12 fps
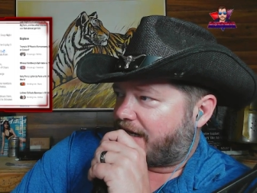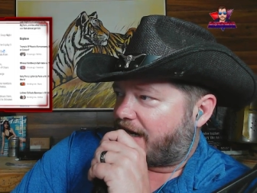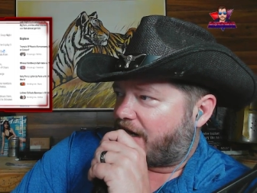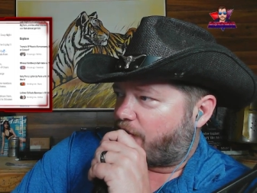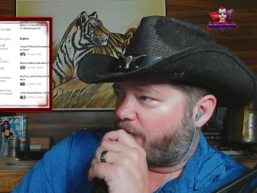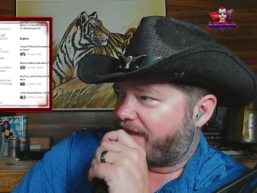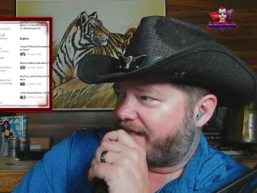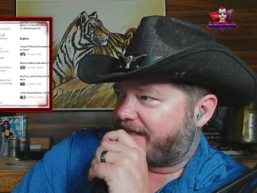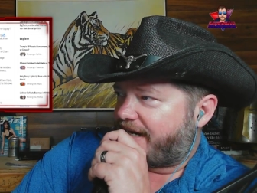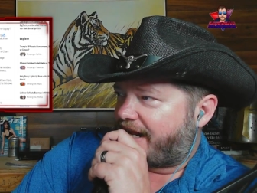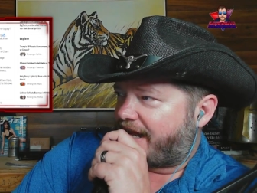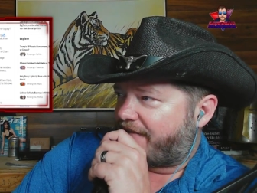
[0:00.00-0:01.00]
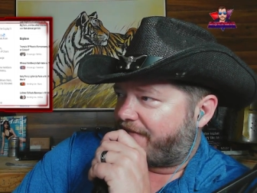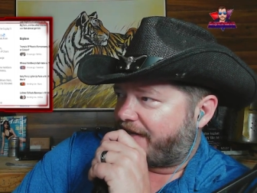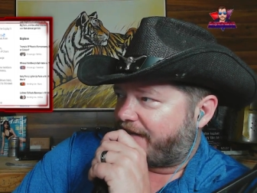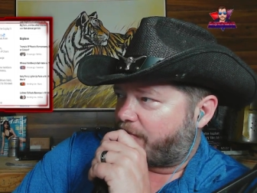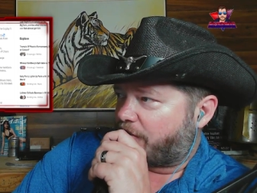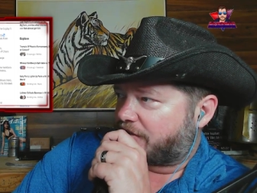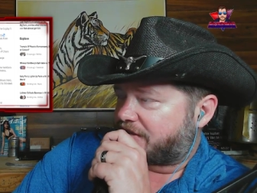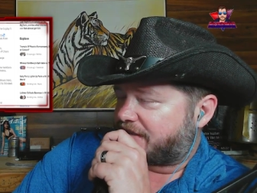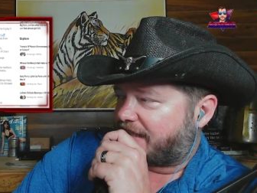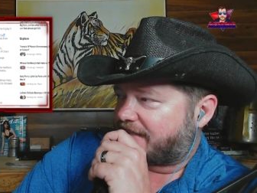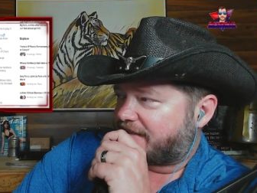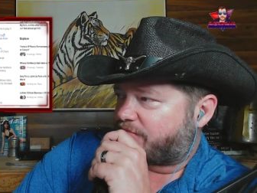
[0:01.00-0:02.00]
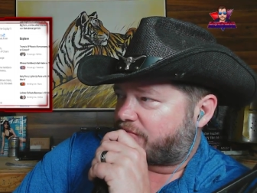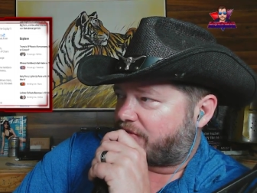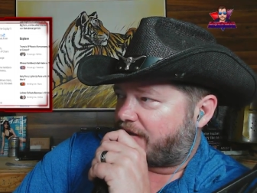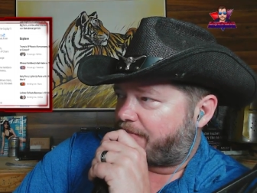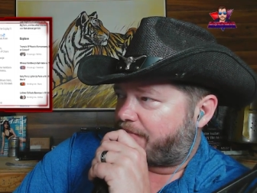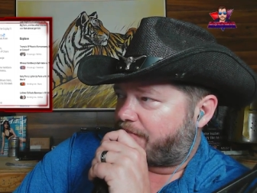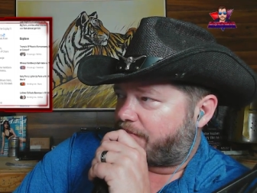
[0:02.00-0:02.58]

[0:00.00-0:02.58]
Uh, we didn't have any merchandise prep